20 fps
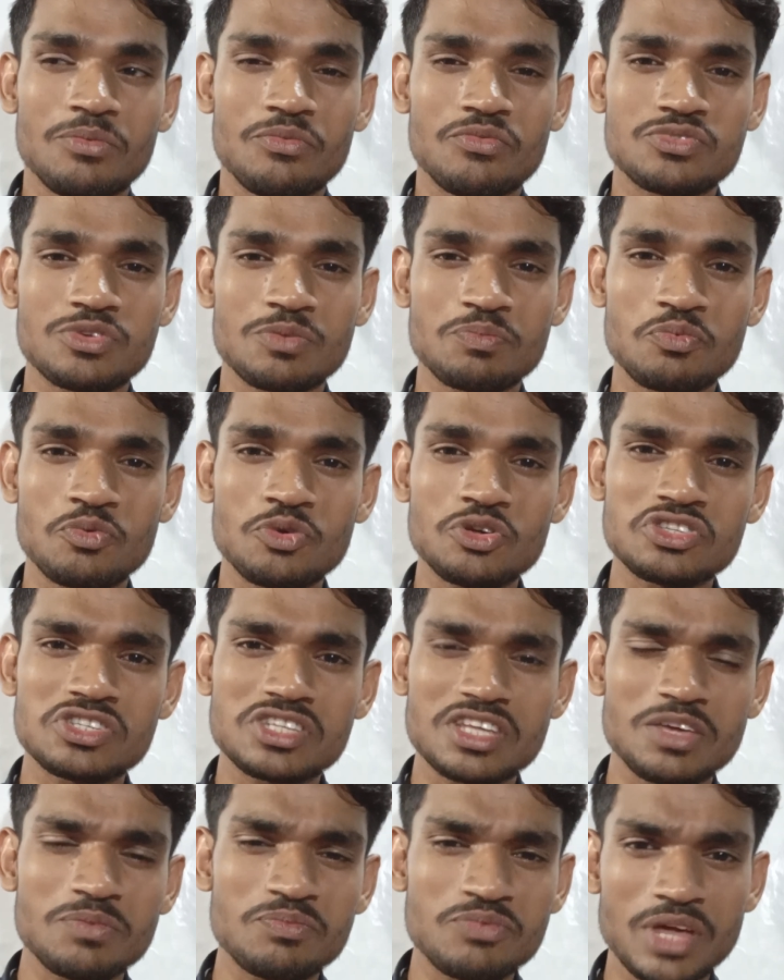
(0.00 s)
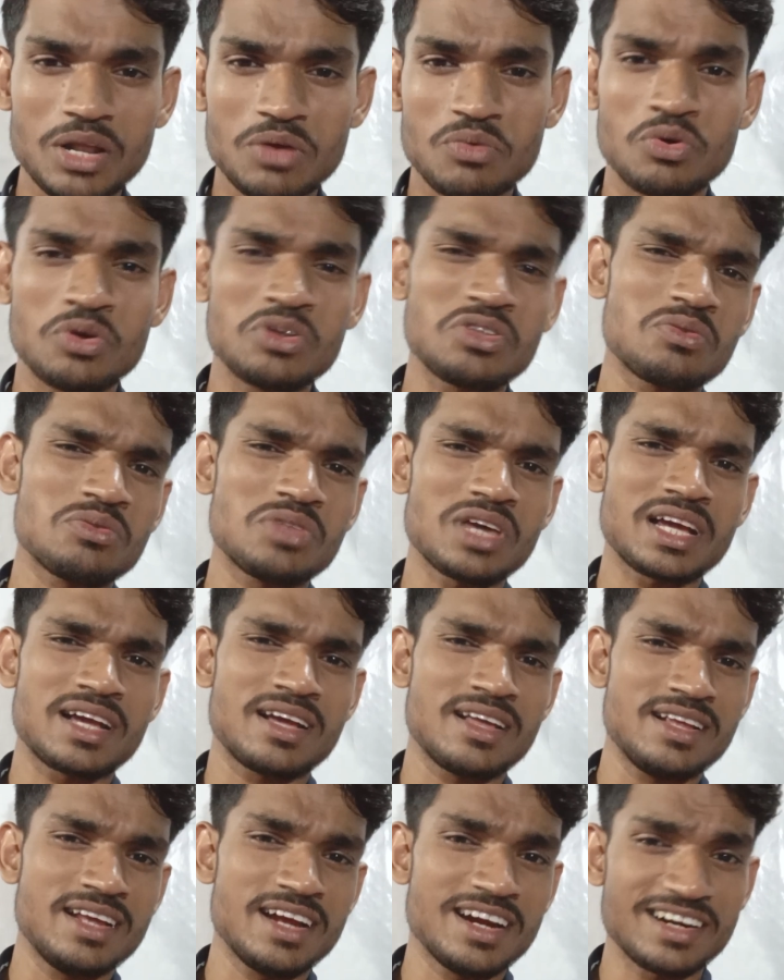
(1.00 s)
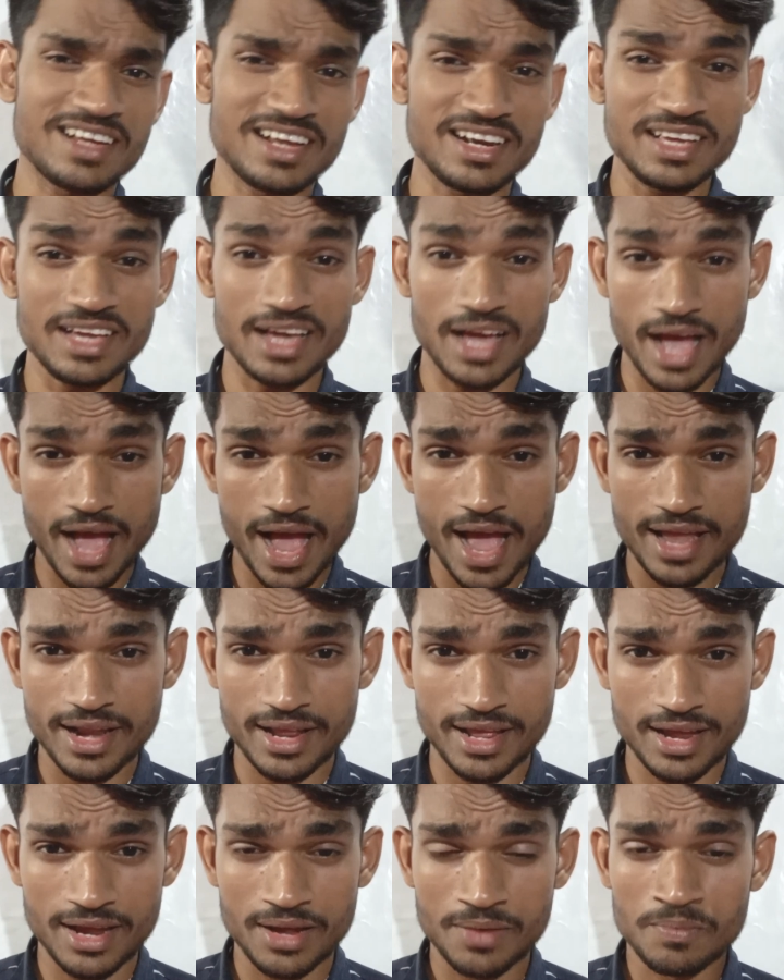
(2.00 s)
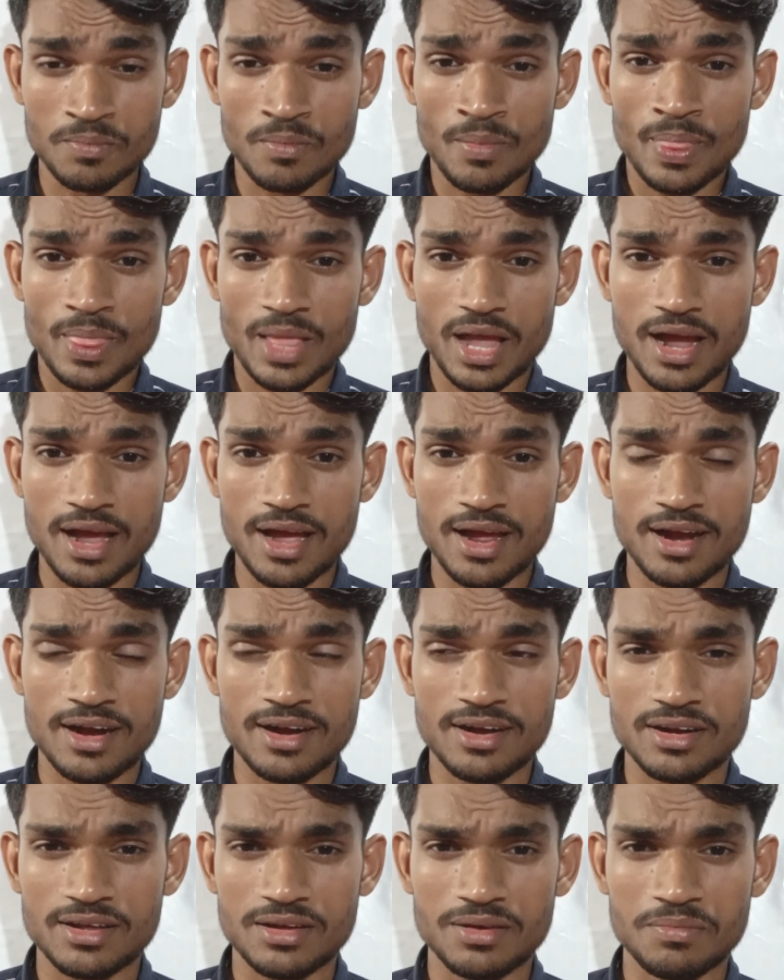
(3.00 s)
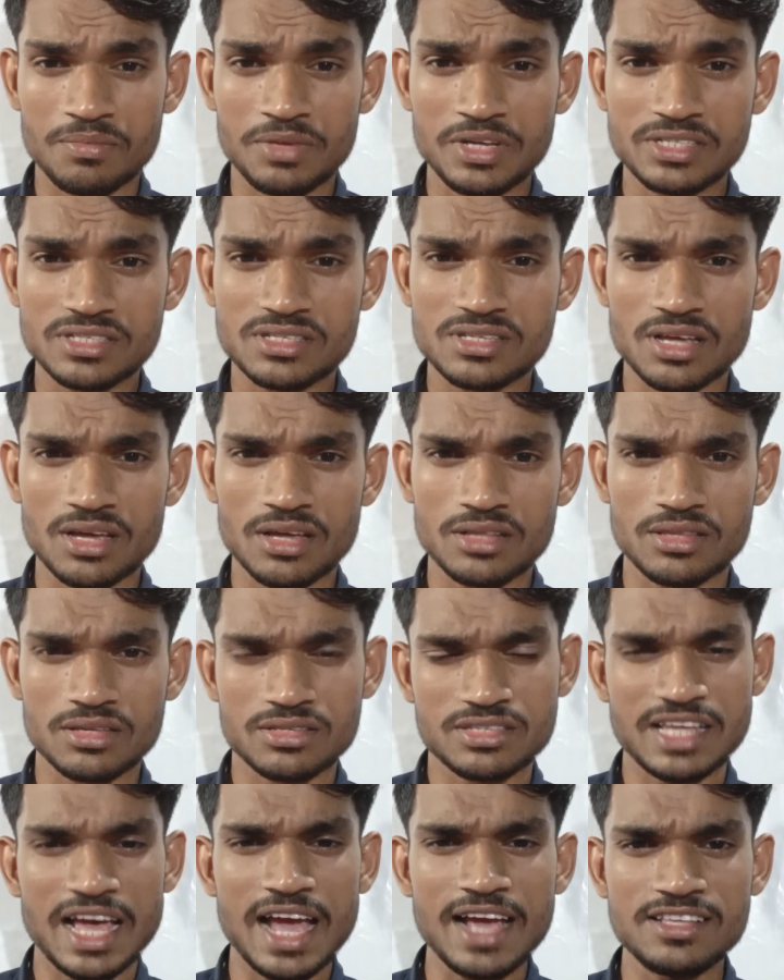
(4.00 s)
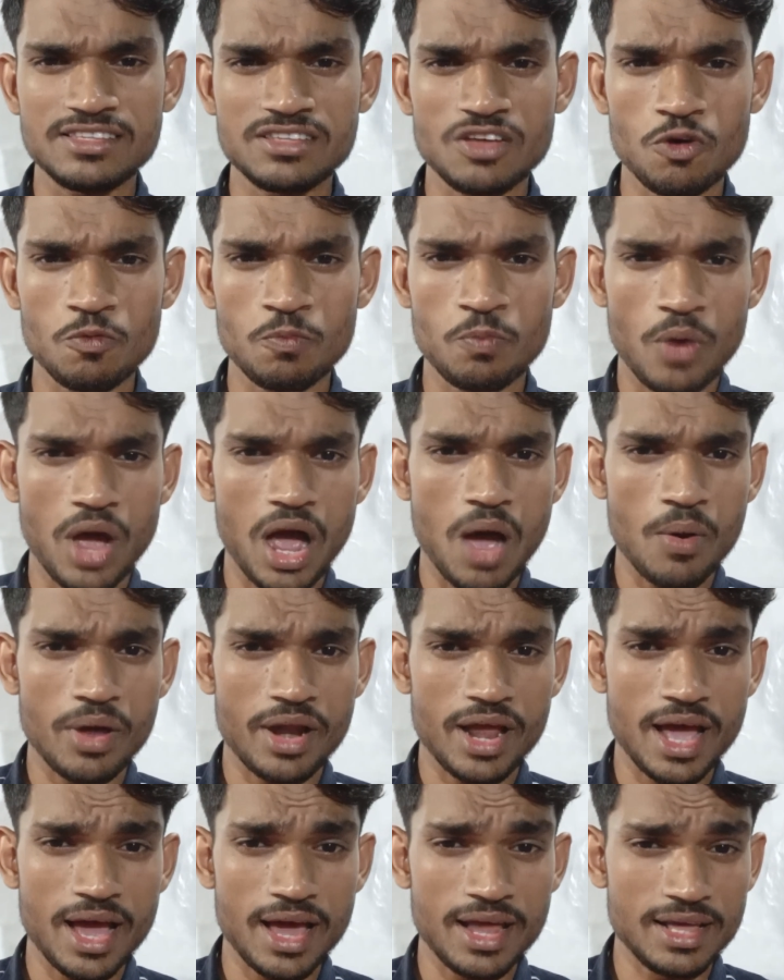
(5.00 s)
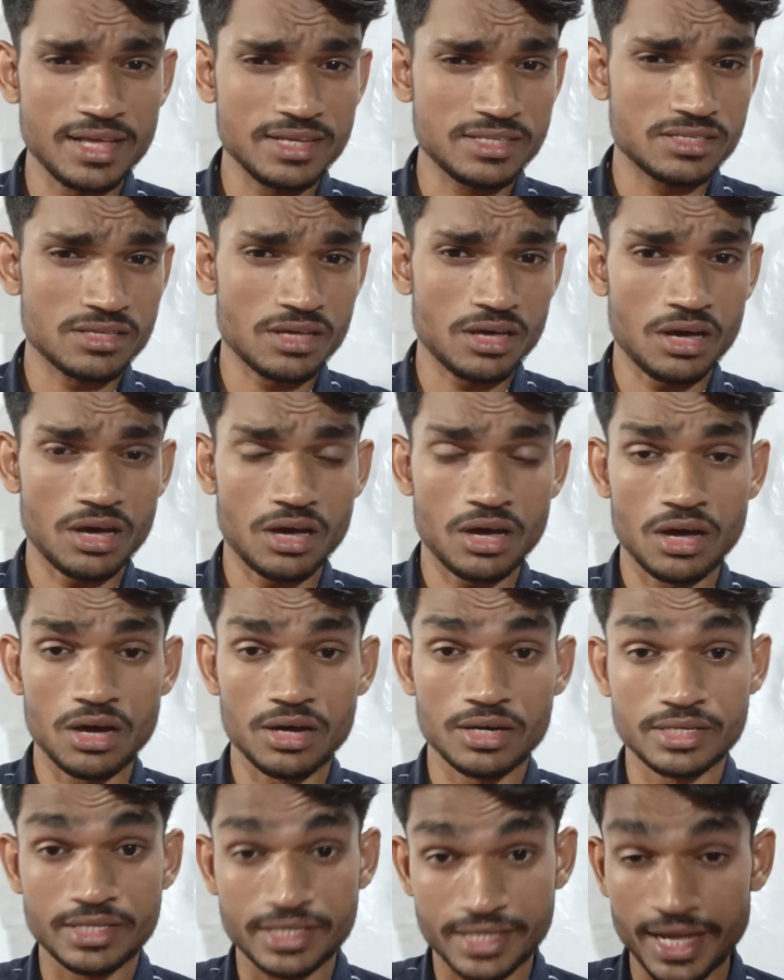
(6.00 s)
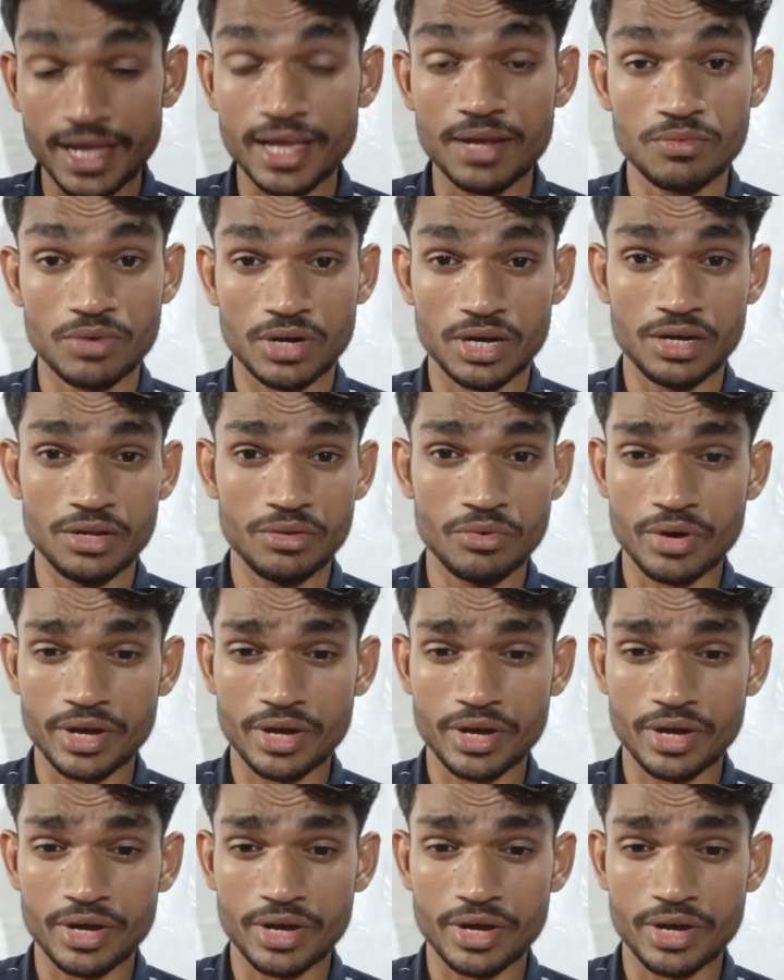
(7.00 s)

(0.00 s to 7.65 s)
suppose if you are going to the create any array, and means the size of our array is the 10 only.